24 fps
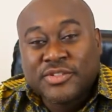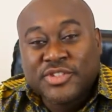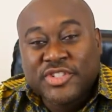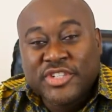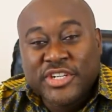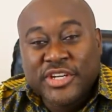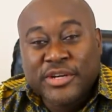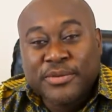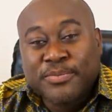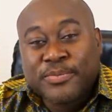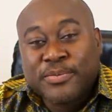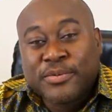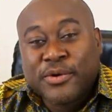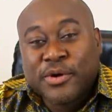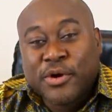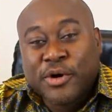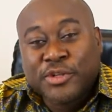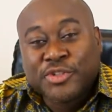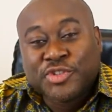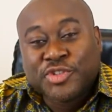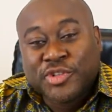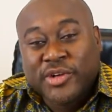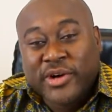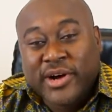deep
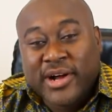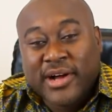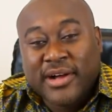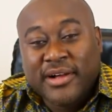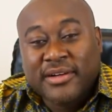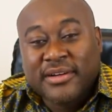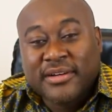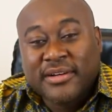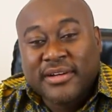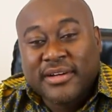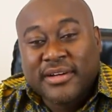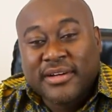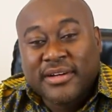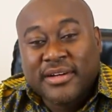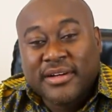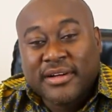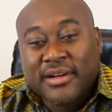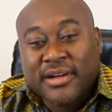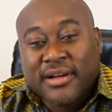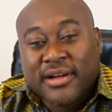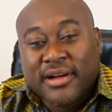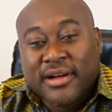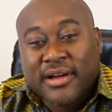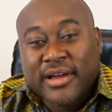cultural
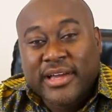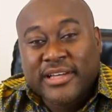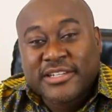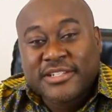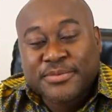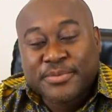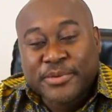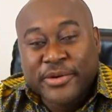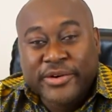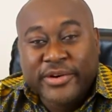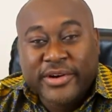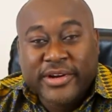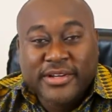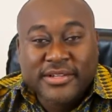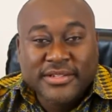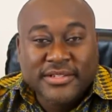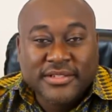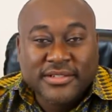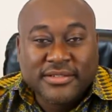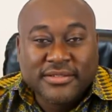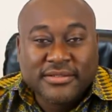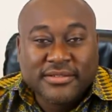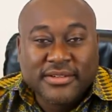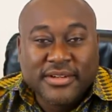uh,
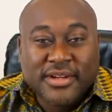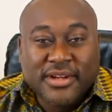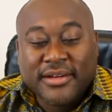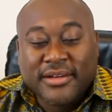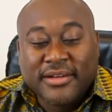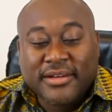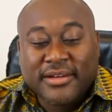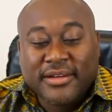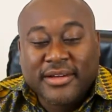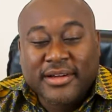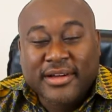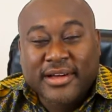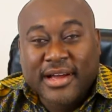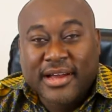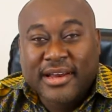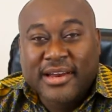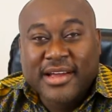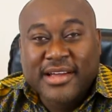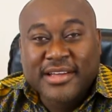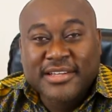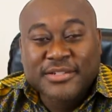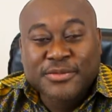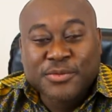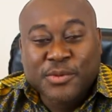experience.
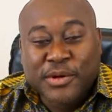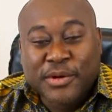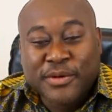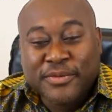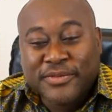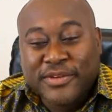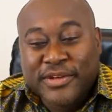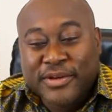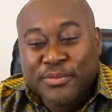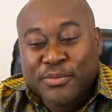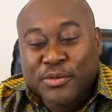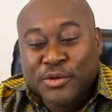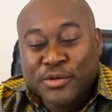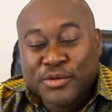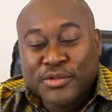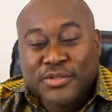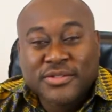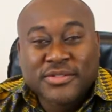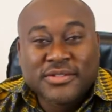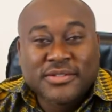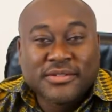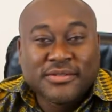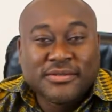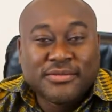Ghana is one of the
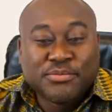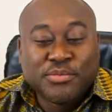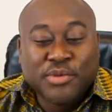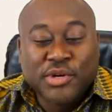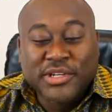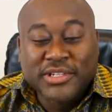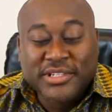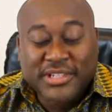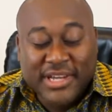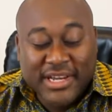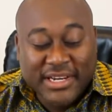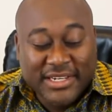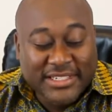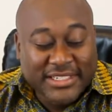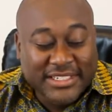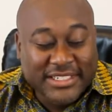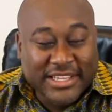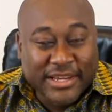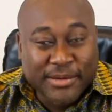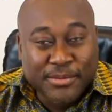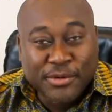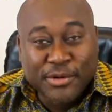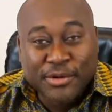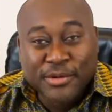most politically
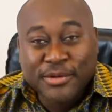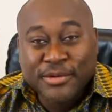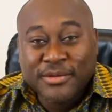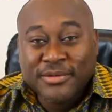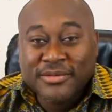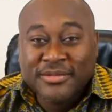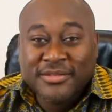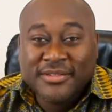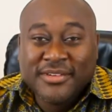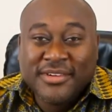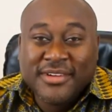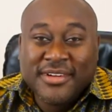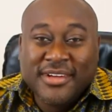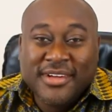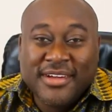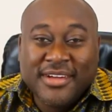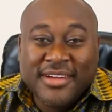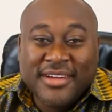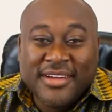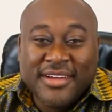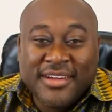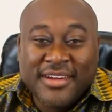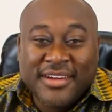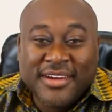stable
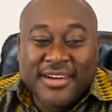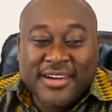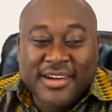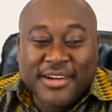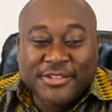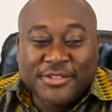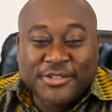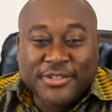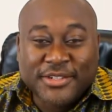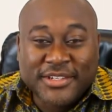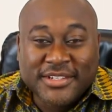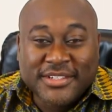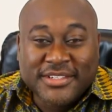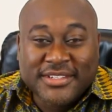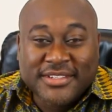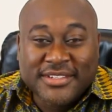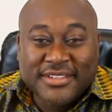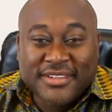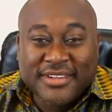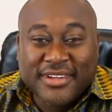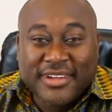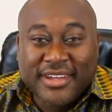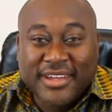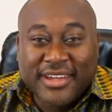
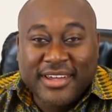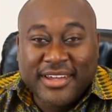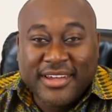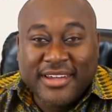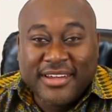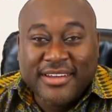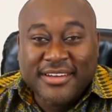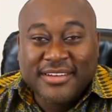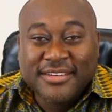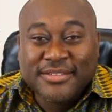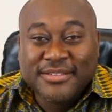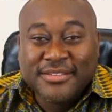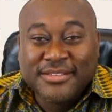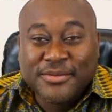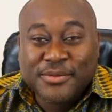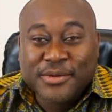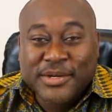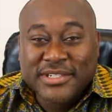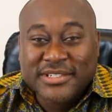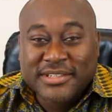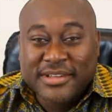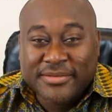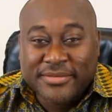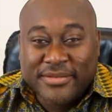countries in
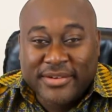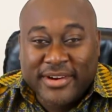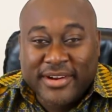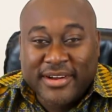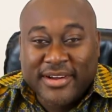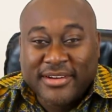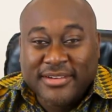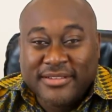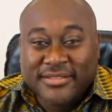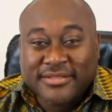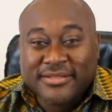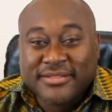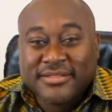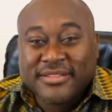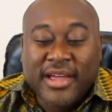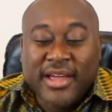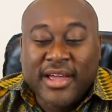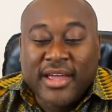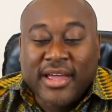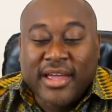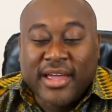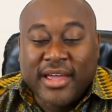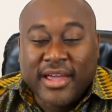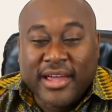West Africa.
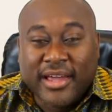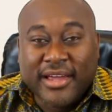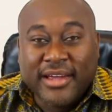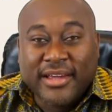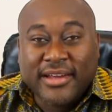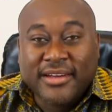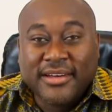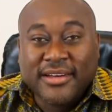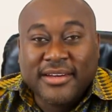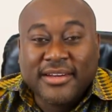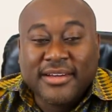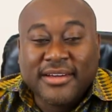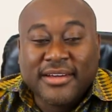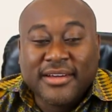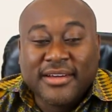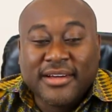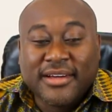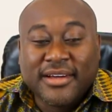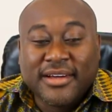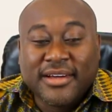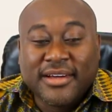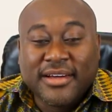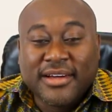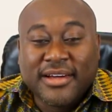And
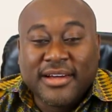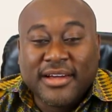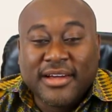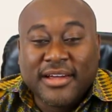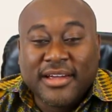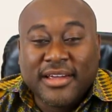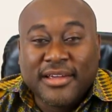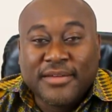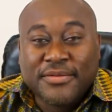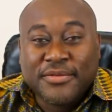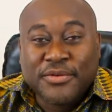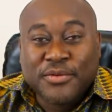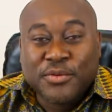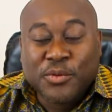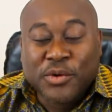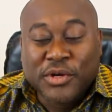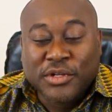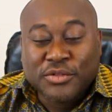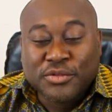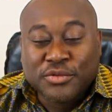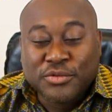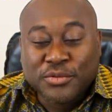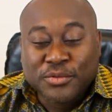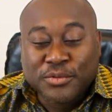if you
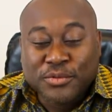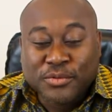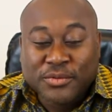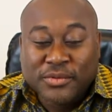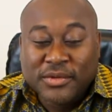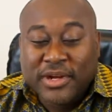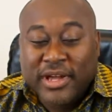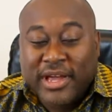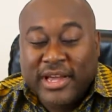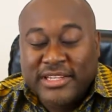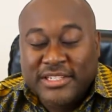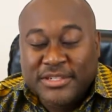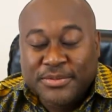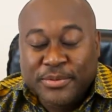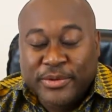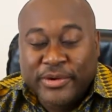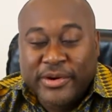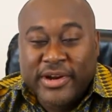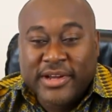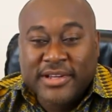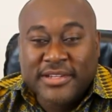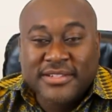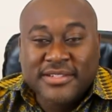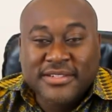want to
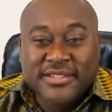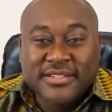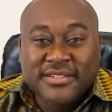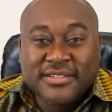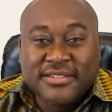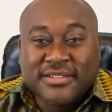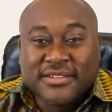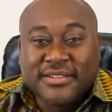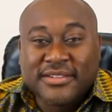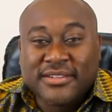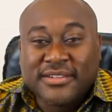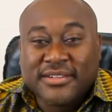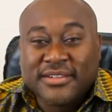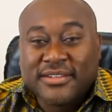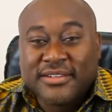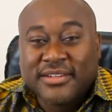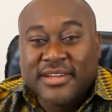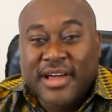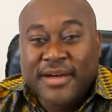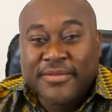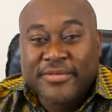experience the